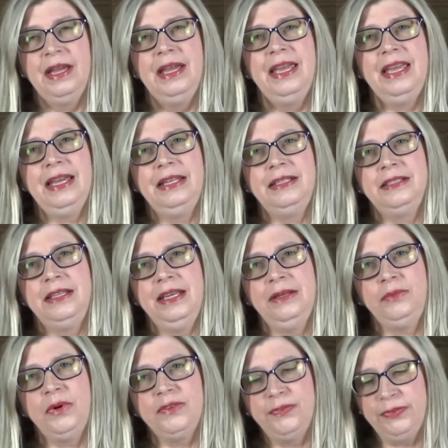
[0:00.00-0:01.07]

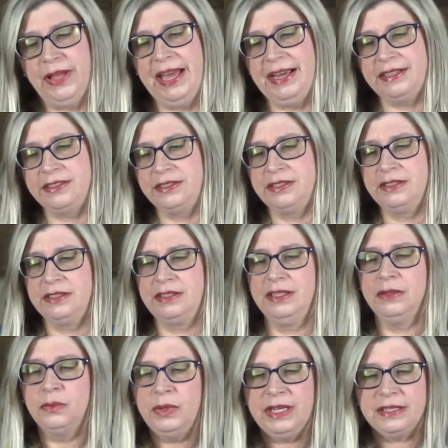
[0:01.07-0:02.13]
It reflects
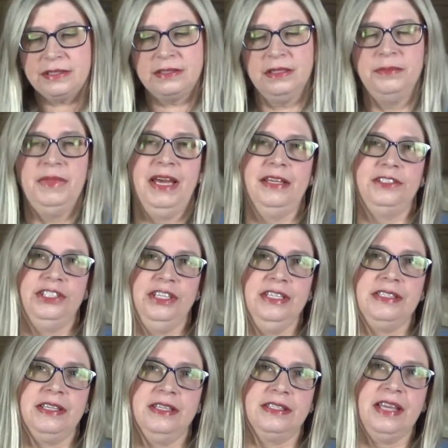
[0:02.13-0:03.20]
the wisdom that
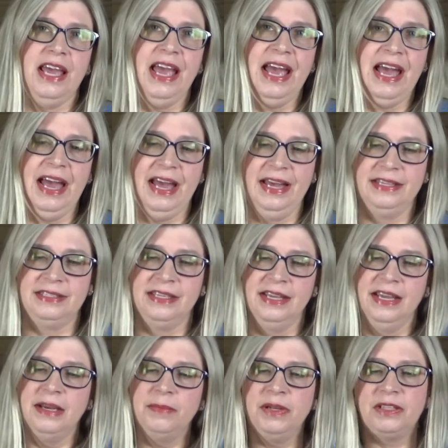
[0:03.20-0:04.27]
Jesus has,
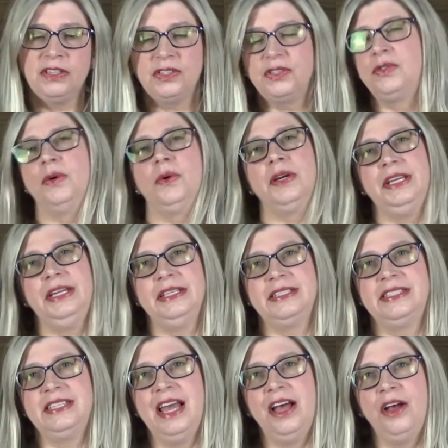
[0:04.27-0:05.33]
but the story
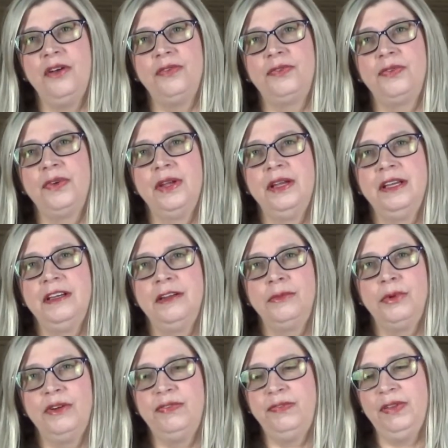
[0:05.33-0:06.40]
itself
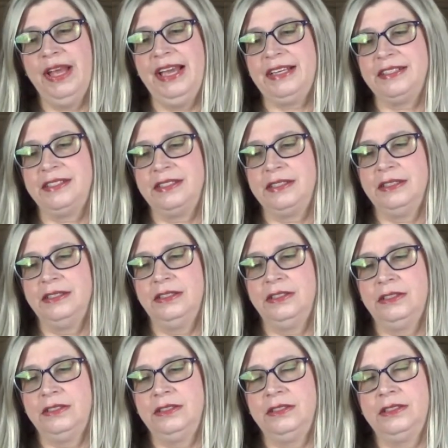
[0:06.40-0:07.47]
reflects
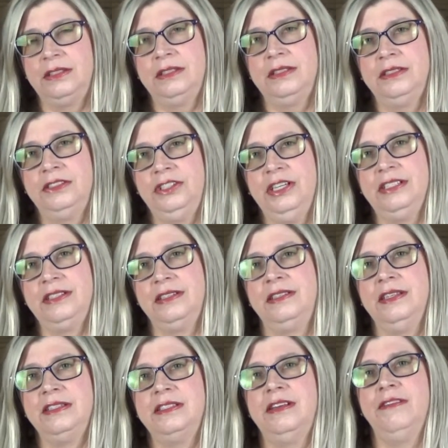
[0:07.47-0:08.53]

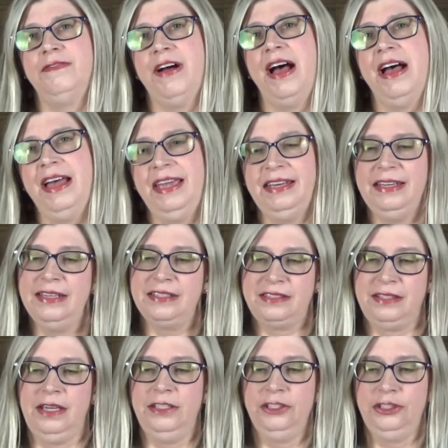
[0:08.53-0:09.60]
Jesus' divine
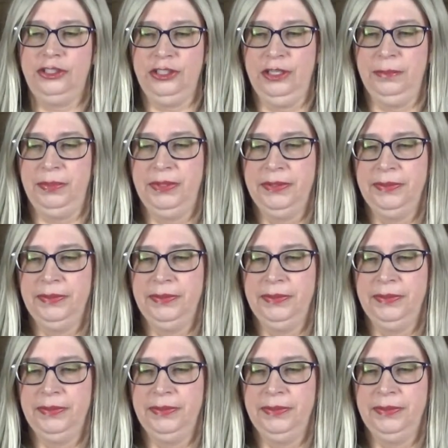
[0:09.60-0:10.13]
sonship.